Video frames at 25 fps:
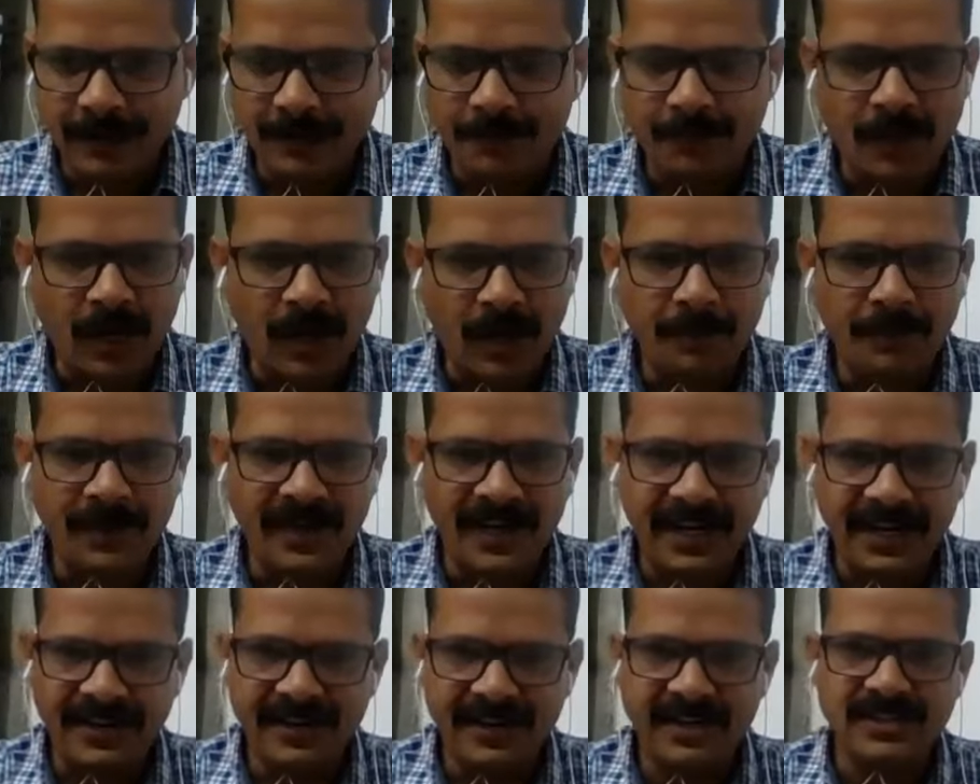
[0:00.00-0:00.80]
proper
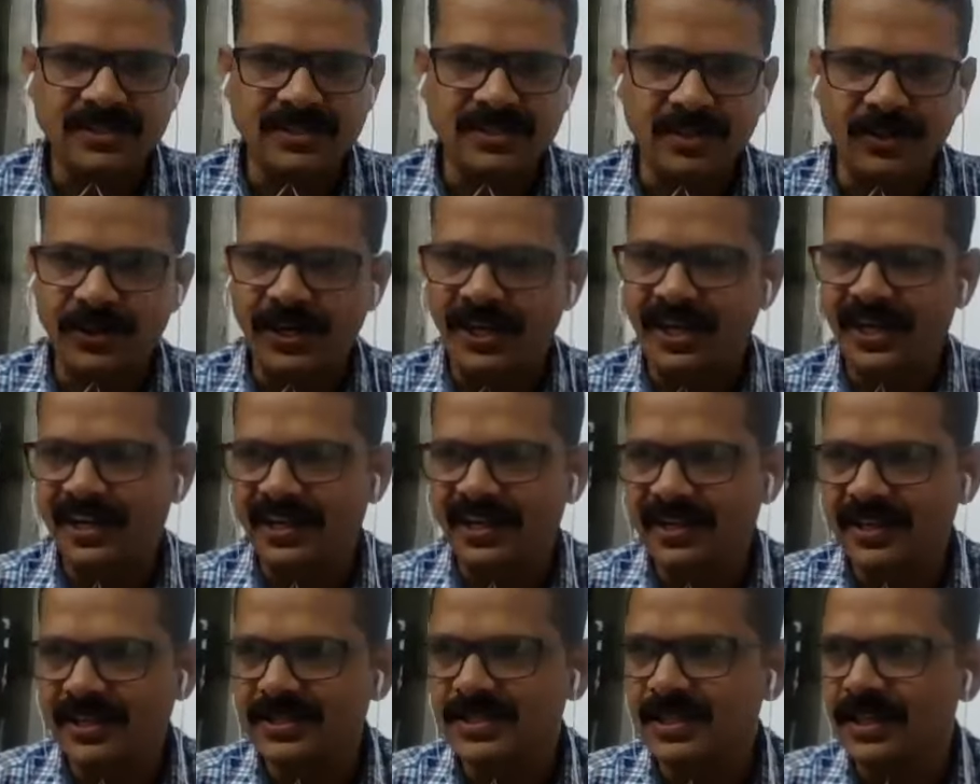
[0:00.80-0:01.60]
address. Okay,
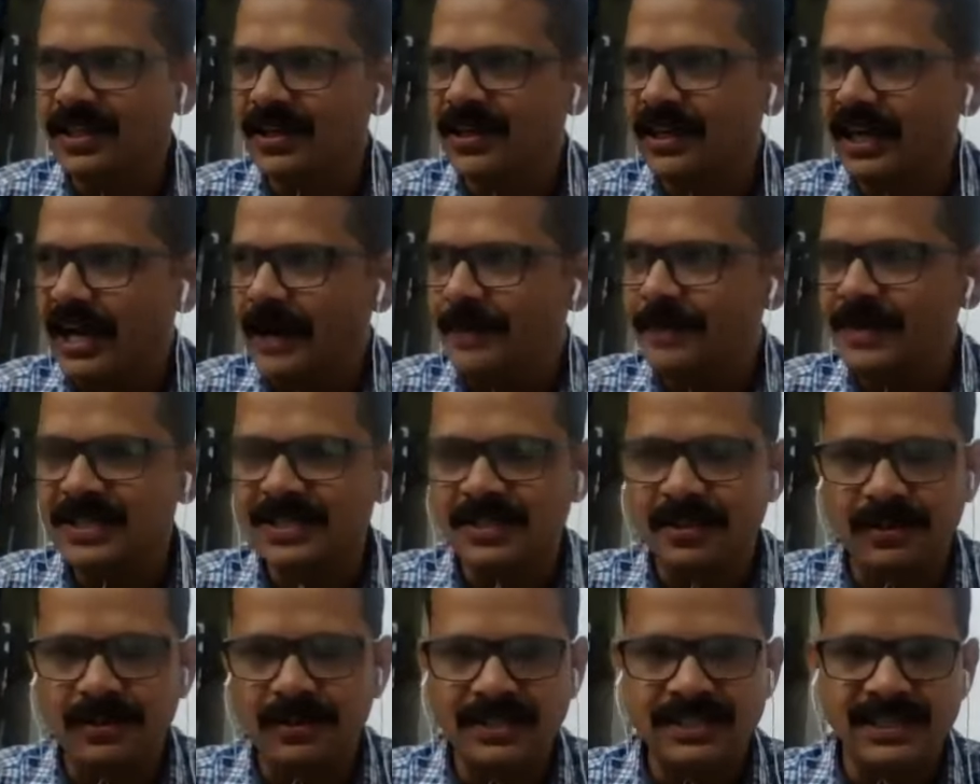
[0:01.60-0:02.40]
is
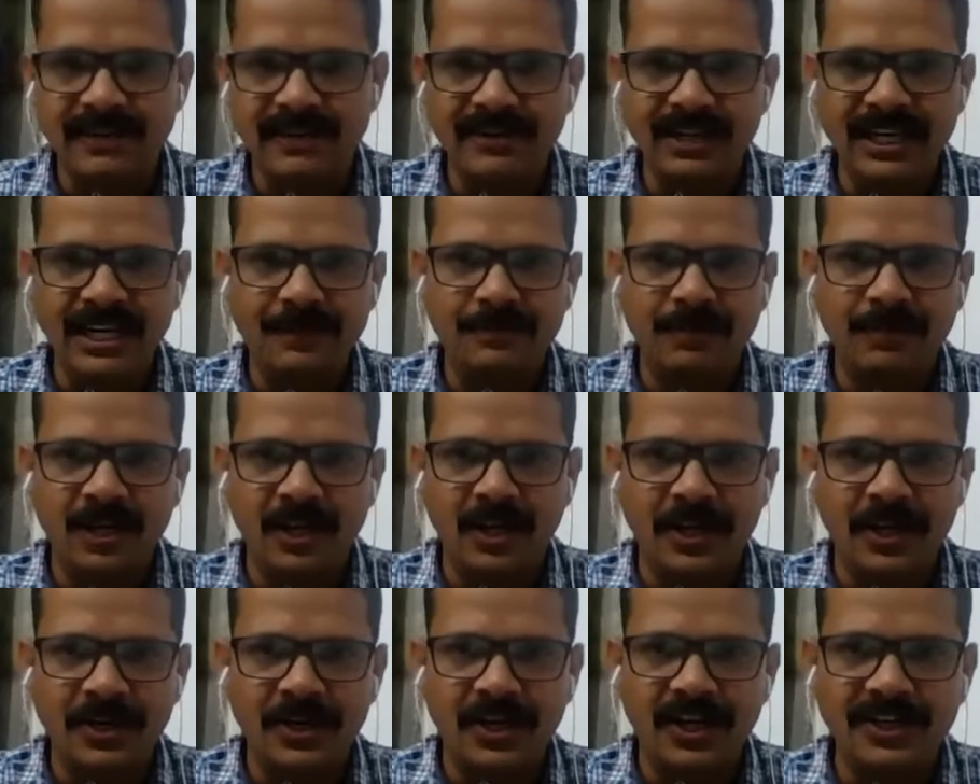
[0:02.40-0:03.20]
Amazon is available
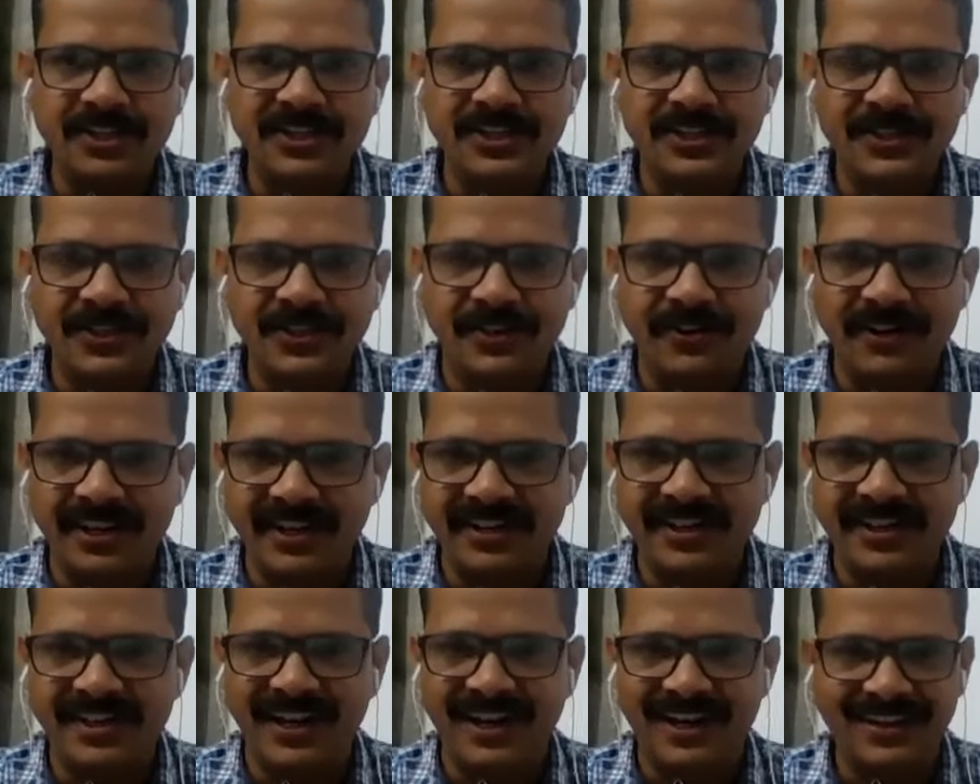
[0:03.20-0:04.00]
or not in your
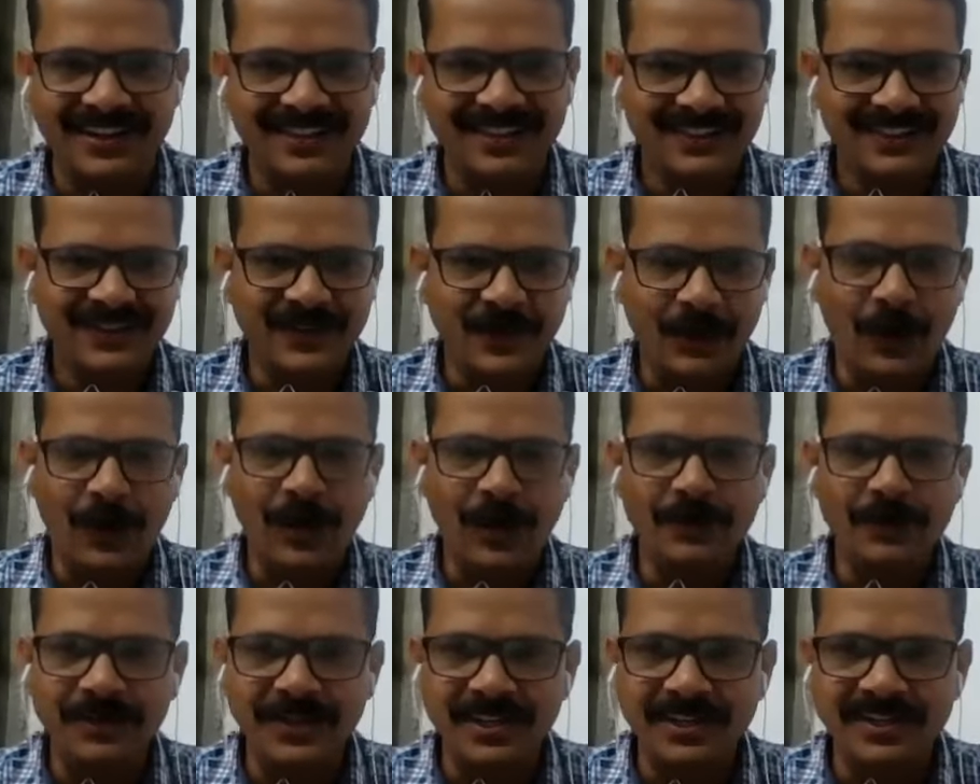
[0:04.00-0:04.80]
area?
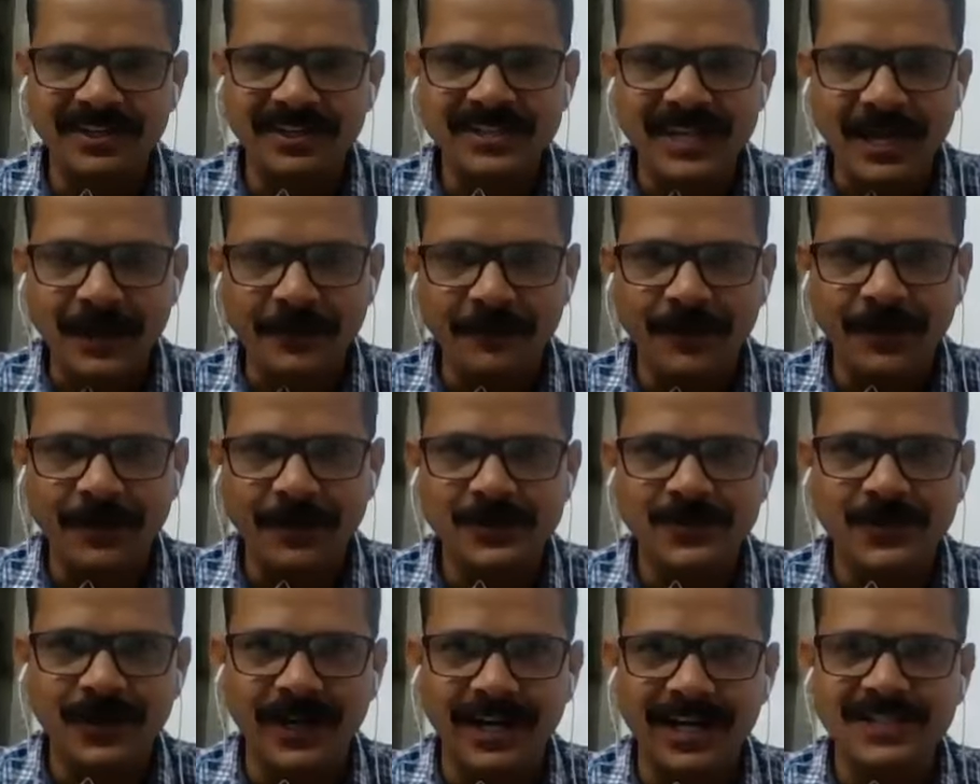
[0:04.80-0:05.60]
All winners, I
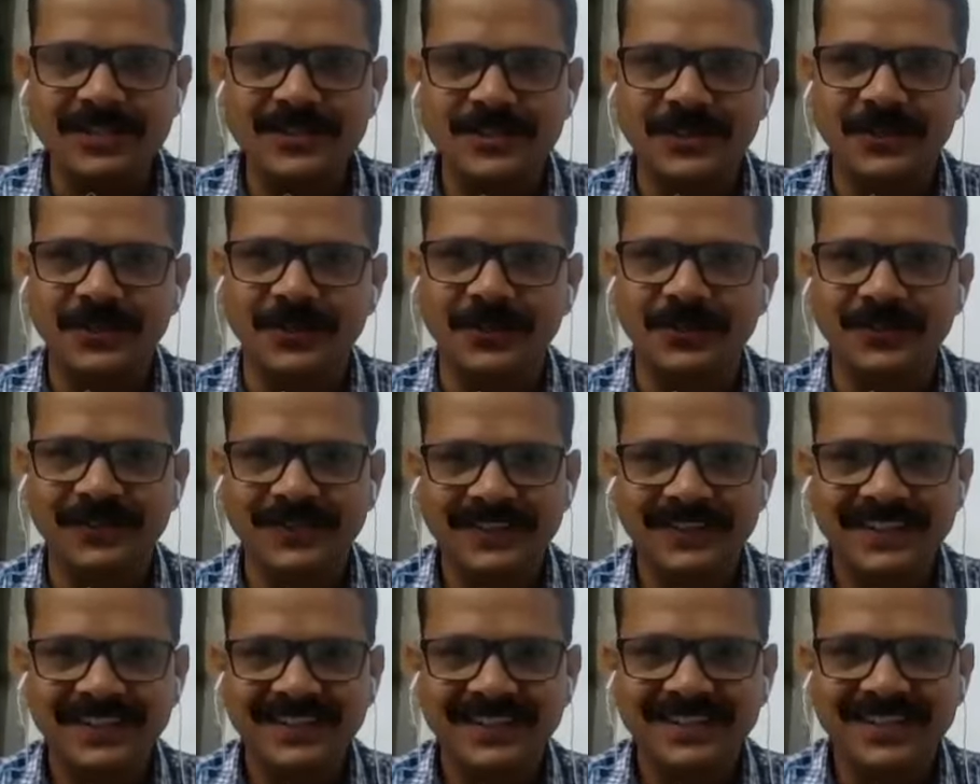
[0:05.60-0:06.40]
want to ask you,
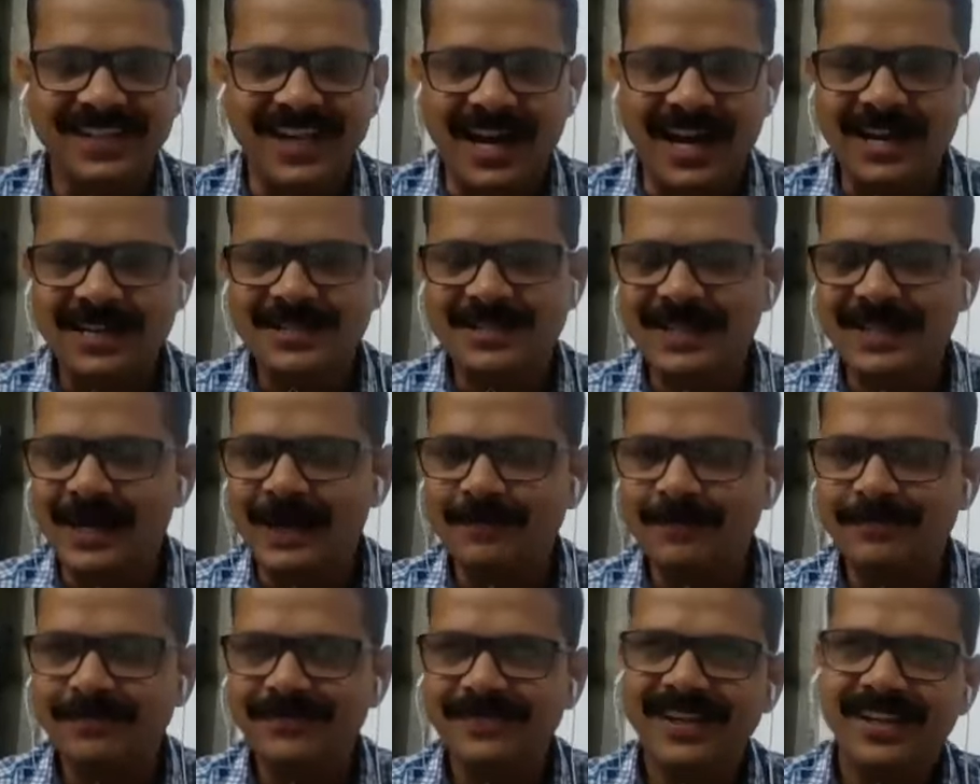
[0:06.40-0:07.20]

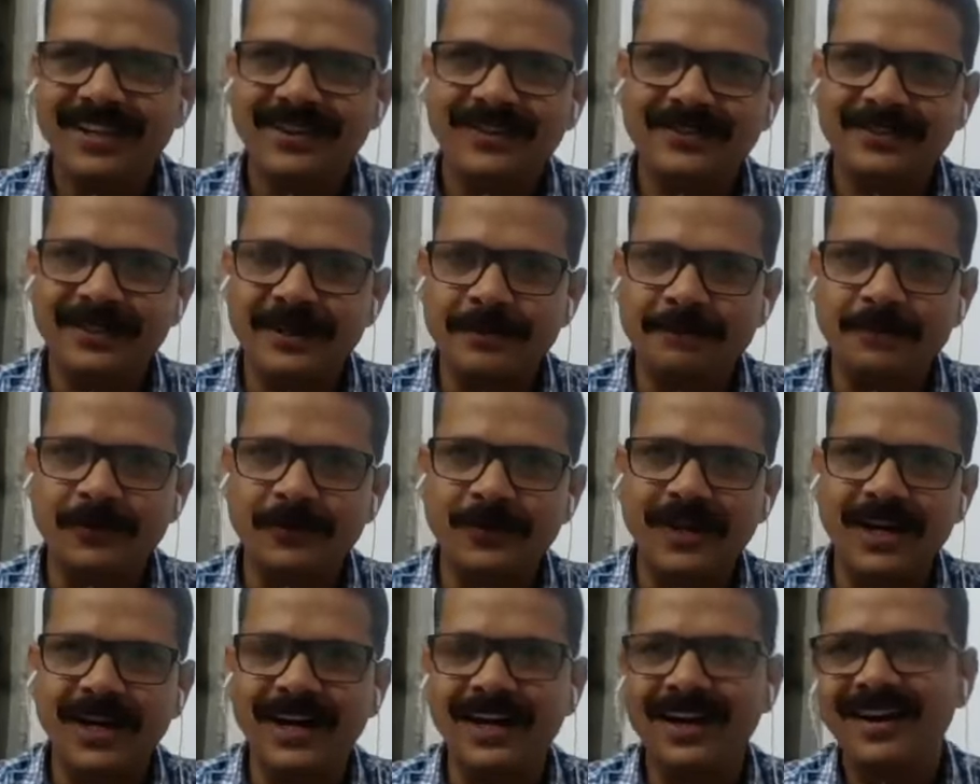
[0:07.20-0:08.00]
Assam,
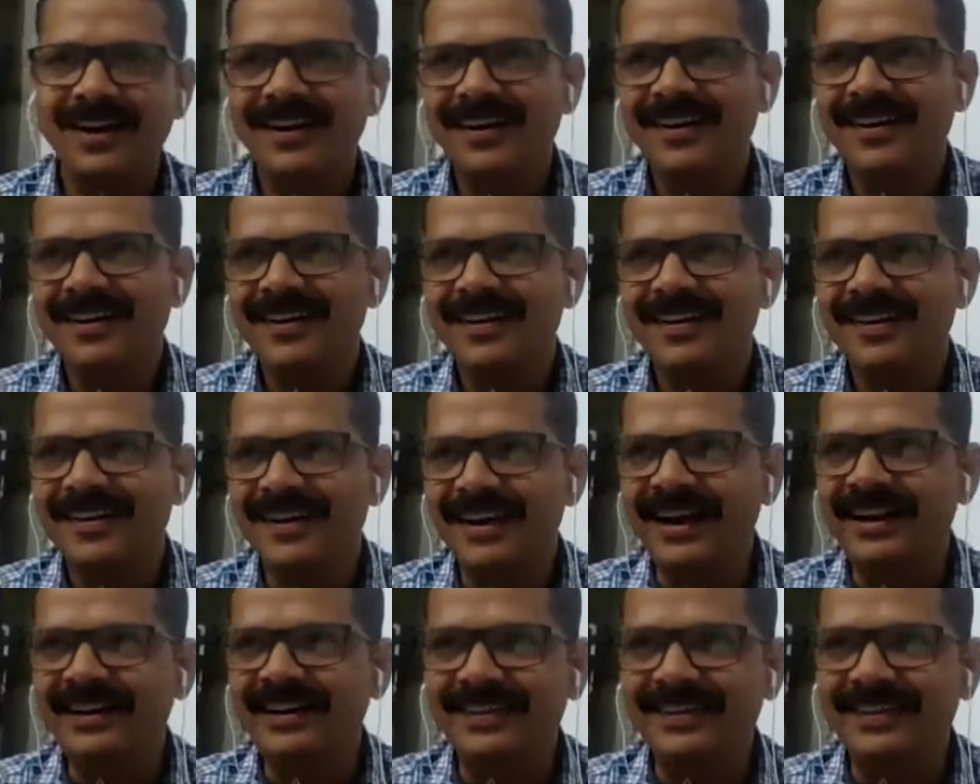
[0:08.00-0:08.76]
Tripura, and